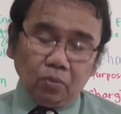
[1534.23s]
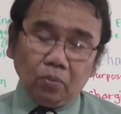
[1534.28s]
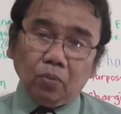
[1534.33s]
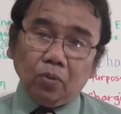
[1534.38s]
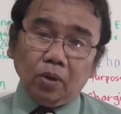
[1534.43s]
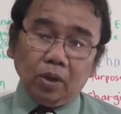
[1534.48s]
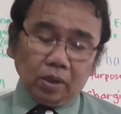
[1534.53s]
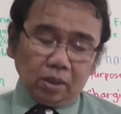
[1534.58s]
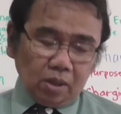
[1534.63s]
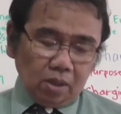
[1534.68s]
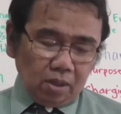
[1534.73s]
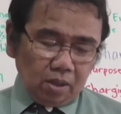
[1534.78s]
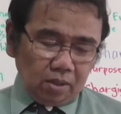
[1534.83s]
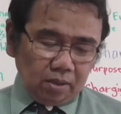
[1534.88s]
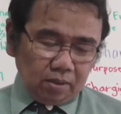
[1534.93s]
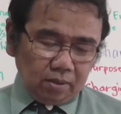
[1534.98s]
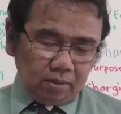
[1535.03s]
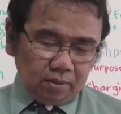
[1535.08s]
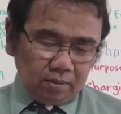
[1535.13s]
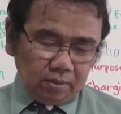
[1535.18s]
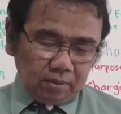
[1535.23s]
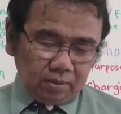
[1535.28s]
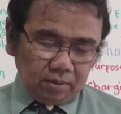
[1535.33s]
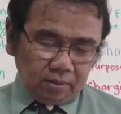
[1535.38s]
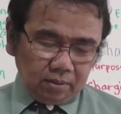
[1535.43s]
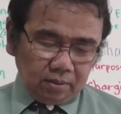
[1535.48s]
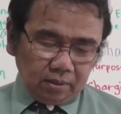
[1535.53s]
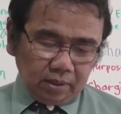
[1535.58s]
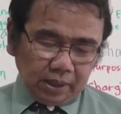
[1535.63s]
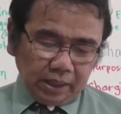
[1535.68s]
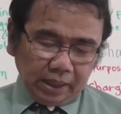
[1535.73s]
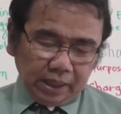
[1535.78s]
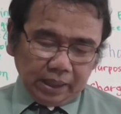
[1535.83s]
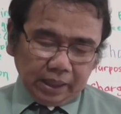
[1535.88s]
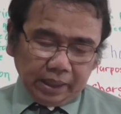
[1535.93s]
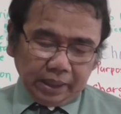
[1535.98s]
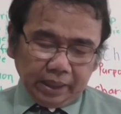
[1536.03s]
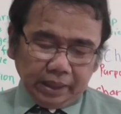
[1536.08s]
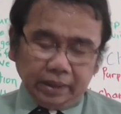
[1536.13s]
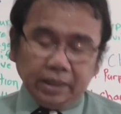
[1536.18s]
worked on.
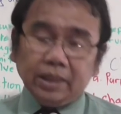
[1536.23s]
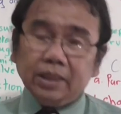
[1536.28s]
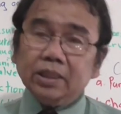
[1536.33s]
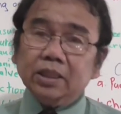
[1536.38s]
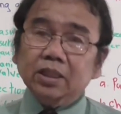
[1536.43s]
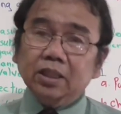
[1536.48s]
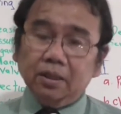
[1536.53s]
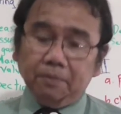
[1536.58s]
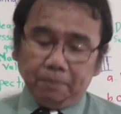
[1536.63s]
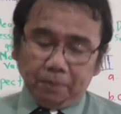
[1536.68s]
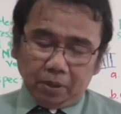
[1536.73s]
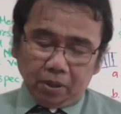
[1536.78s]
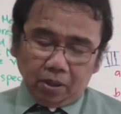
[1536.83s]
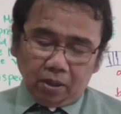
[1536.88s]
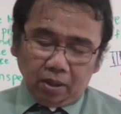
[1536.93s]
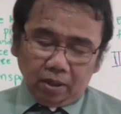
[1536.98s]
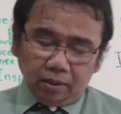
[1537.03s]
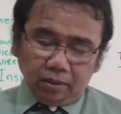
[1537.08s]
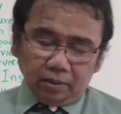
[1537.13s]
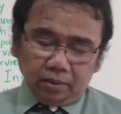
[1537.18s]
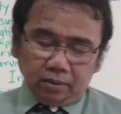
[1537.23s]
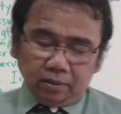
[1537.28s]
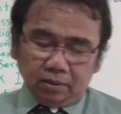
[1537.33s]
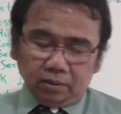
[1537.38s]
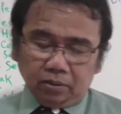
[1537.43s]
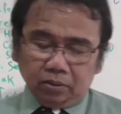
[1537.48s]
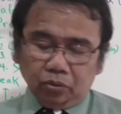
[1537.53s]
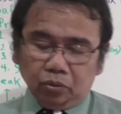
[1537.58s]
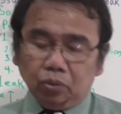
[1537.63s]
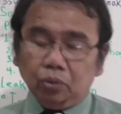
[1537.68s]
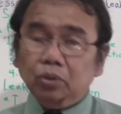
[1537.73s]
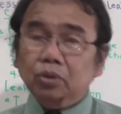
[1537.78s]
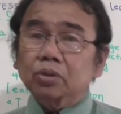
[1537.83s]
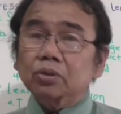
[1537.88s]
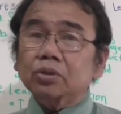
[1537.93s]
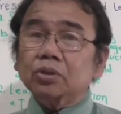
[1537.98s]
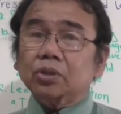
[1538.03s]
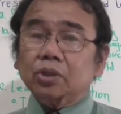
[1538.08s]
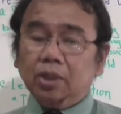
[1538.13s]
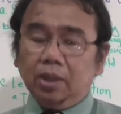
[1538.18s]
It is difficult to
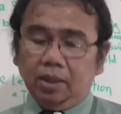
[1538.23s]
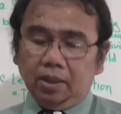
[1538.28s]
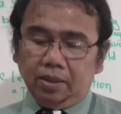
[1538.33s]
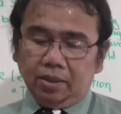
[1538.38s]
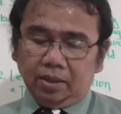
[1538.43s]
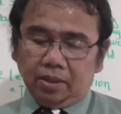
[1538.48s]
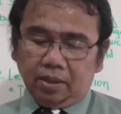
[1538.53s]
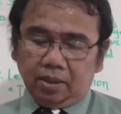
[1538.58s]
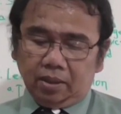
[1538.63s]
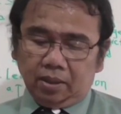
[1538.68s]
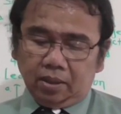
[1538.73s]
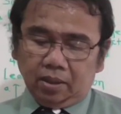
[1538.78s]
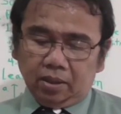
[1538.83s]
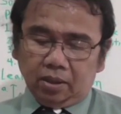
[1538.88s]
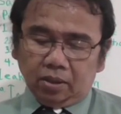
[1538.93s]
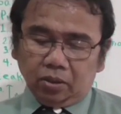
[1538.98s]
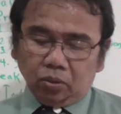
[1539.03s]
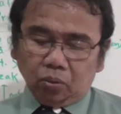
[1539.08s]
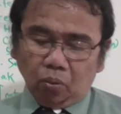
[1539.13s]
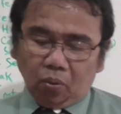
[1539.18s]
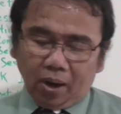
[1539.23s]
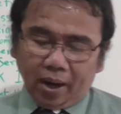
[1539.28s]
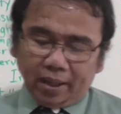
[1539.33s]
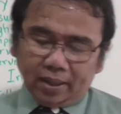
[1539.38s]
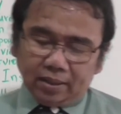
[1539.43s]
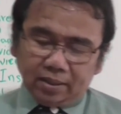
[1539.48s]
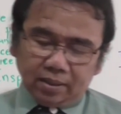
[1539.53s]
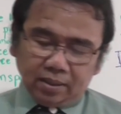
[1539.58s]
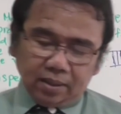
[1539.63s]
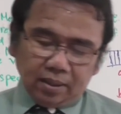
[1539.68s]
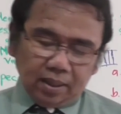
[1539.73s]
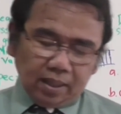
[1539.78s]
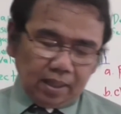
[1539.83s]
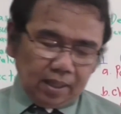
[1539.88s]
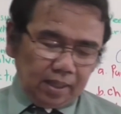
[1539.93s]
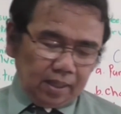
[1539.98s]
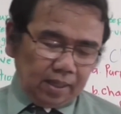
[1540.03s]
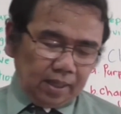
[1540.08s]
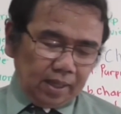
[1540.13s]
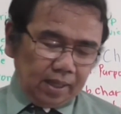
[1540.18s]
use cylinder twice
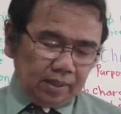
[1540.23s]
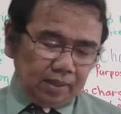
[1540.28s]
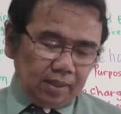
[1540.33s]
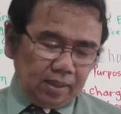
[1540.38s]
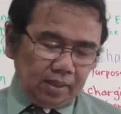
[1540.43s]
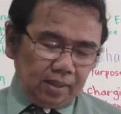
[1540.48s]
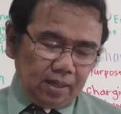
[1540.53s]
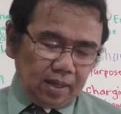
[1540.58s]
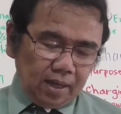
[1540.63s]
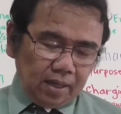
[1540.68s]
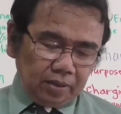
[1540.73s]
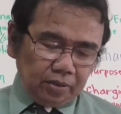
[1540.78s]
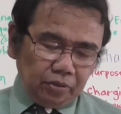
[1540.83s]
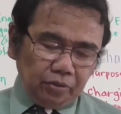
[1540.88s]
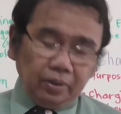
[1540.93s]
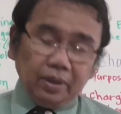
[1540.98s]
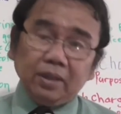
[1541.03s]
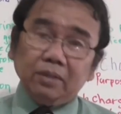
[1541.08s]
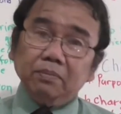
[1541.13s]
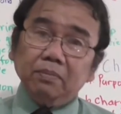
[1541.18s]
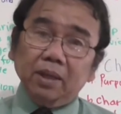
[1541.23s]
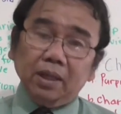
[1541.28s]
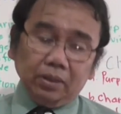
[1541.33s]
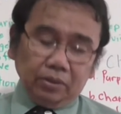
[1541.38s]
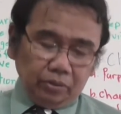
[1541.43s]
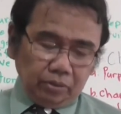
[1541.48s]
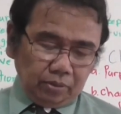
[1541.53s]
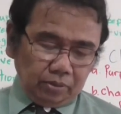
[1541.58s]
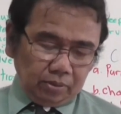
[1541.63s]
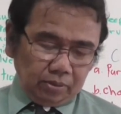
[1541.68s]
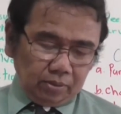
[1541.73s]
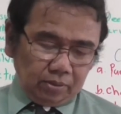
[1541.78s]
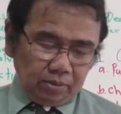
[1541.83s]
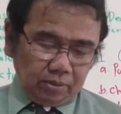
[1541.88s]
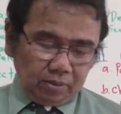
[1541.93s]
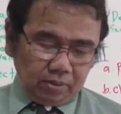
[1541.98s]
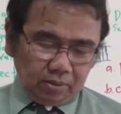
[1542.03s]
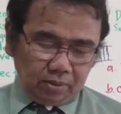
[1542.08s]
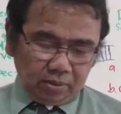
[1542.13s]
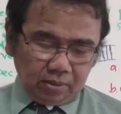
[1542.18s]
and get an accurate method.
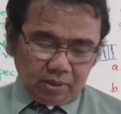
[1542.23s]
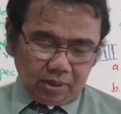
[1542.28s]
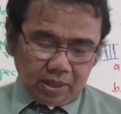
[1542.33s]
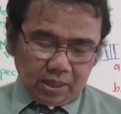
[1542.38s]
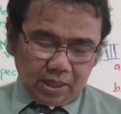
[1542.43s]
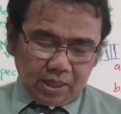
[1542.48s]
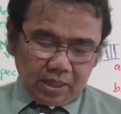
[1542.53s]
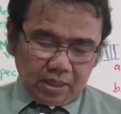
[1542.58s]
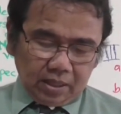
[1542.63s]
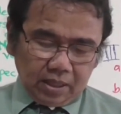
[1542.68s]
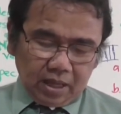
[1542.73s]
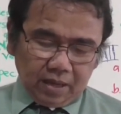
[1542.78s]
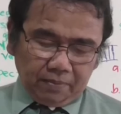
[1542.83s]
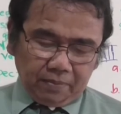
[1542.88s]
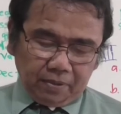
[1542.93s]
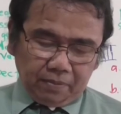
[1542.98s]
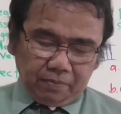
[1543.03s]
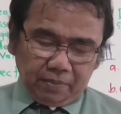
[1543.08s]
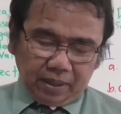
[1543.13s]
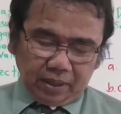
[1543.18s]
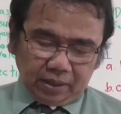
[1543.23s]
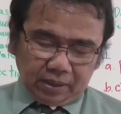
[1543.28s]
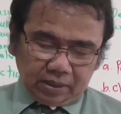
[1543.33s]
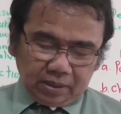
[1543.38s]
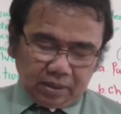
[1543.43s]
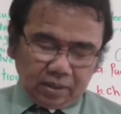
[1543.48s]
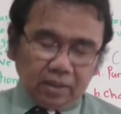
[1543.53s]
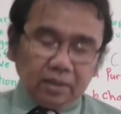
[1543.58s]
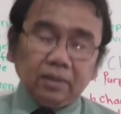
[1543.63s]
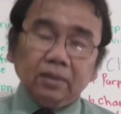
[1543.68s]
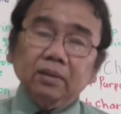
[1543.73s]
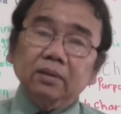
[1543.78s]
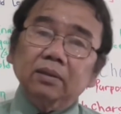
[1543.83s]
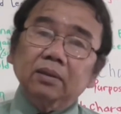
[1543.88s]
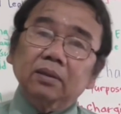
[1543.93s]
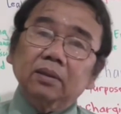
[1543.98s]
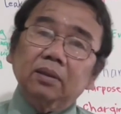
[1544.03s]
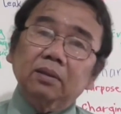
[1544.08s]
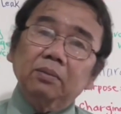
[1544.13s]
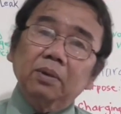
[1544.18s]
Never mix,
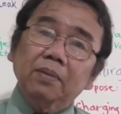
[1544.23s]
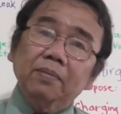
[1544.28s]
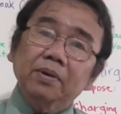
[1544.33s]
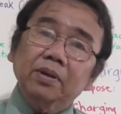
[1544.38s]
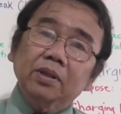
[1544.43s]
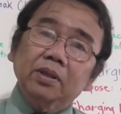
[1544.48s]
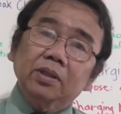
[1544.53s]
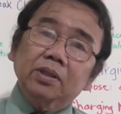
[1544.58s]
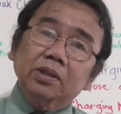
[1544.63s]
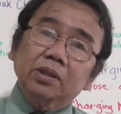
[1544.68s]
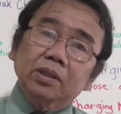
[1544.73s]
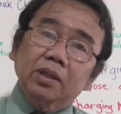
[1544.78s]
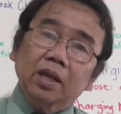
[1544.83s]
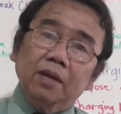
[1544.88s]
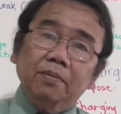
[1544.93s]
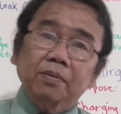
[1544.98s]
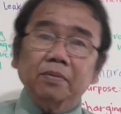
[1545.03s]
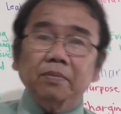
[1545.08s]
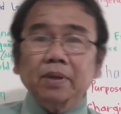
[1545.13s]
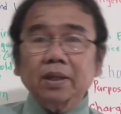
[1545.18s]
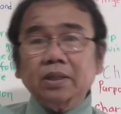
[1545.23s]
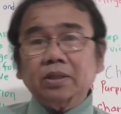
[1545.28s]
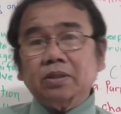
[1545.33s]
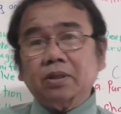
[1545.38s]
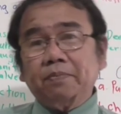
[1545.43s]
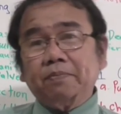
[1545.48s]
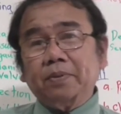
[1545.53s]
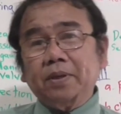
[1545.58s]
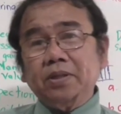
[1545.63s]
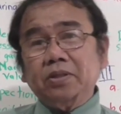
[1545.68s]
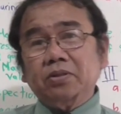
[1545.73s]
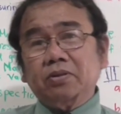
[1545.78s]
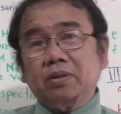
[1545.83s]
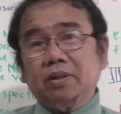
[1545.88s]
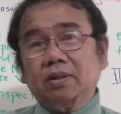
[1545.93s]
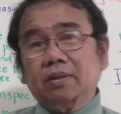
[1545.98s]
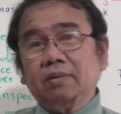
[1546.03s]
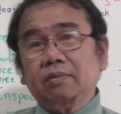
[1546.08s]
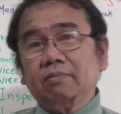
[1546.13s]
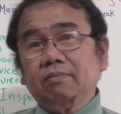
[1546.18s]
remember this, never mix
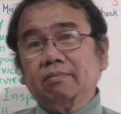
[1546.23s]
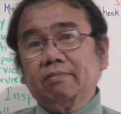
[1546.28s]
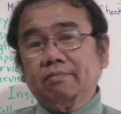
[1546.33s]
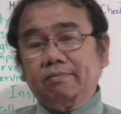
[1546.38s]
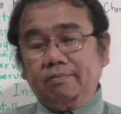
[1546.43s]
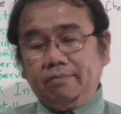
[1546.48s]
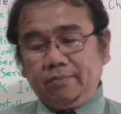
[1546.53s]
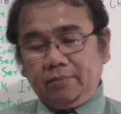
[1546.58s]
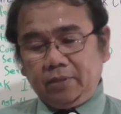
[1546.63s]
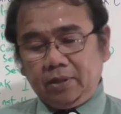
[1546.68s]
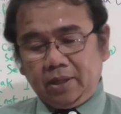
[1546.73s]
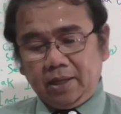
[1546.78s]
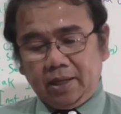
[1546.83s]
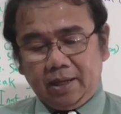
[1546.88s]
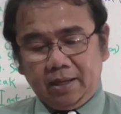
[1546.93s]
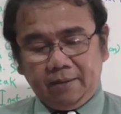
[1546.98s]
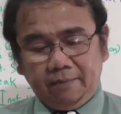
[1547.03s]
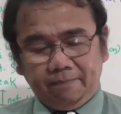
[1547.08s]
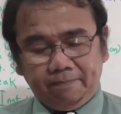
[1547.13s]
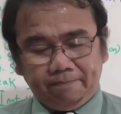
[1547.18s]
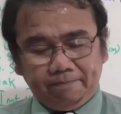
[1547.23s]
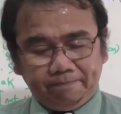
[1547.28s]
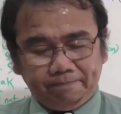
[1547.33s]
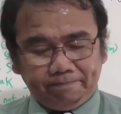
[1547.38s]
refrigerant. Okay?